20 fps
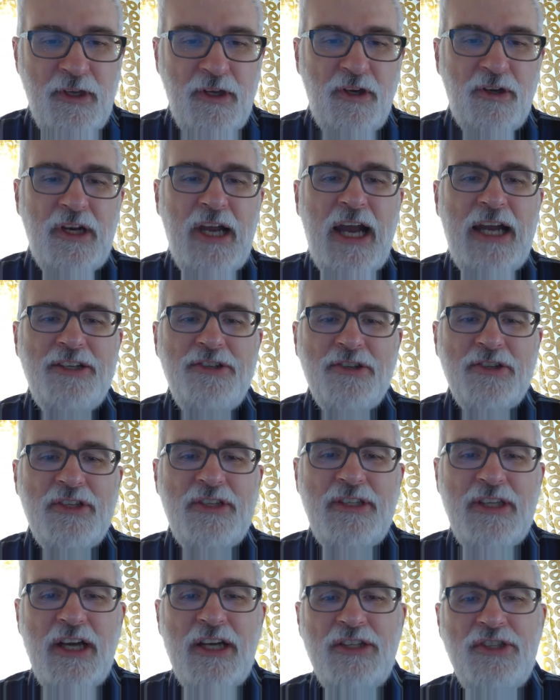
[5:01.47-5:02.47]
O oh God, your
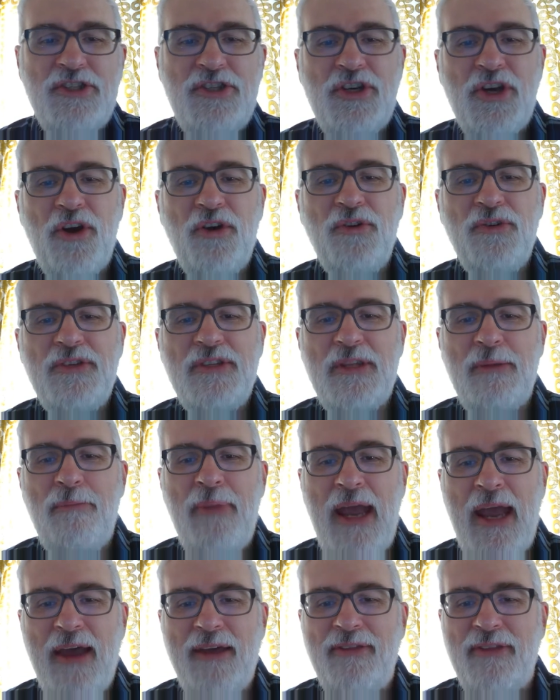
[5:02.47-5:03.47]
Son chose the
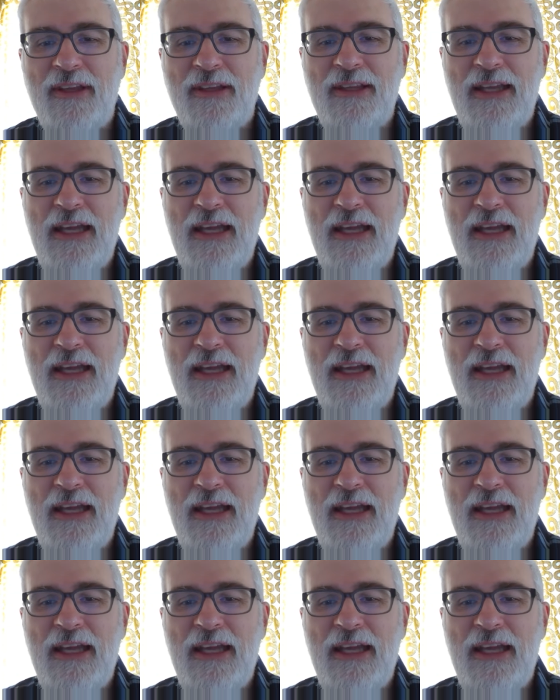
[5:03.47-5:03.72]
path that